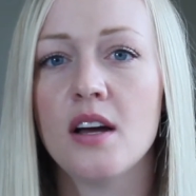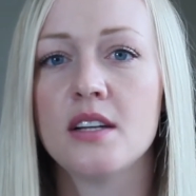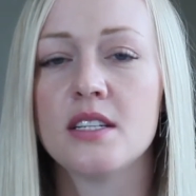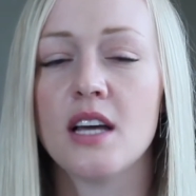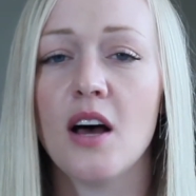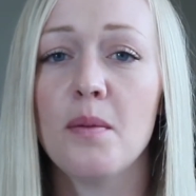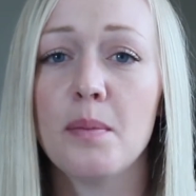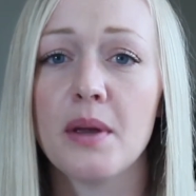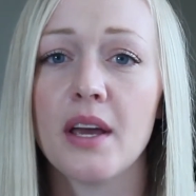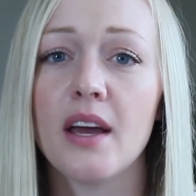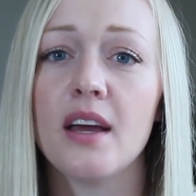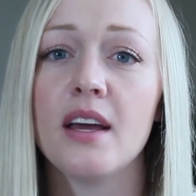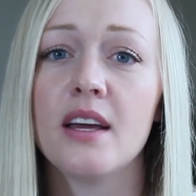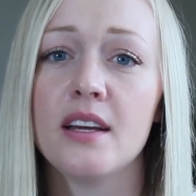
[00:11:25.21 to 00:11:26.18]
to help
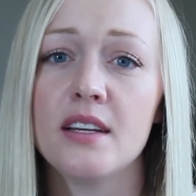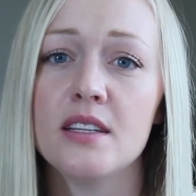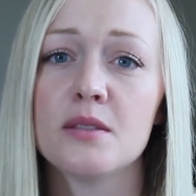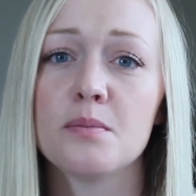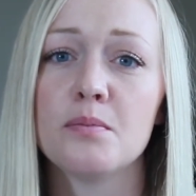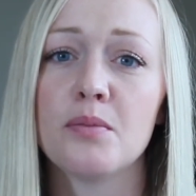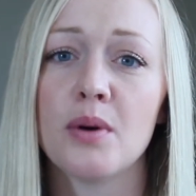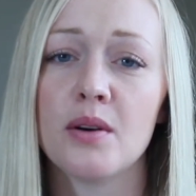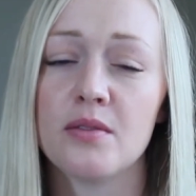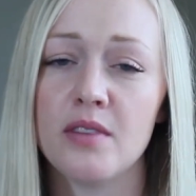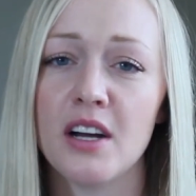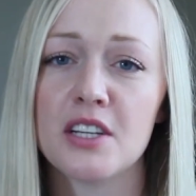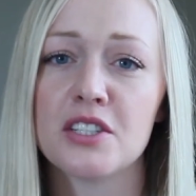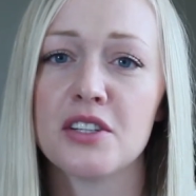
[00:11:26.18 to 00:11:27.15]
get his
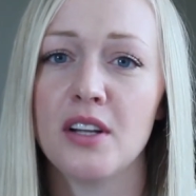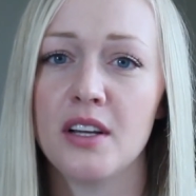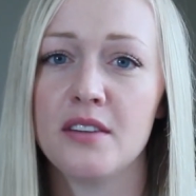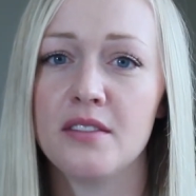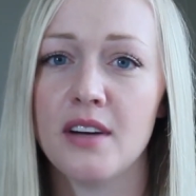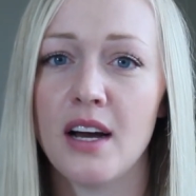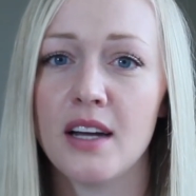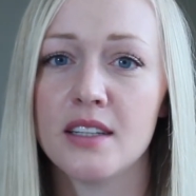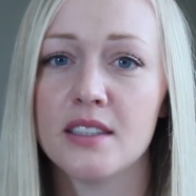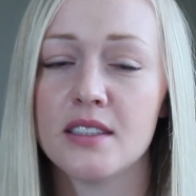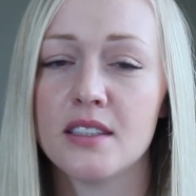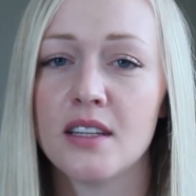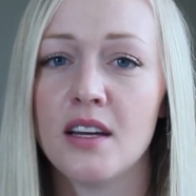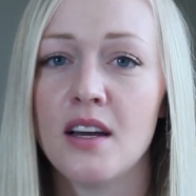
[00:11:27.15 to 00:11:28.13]
professional advice.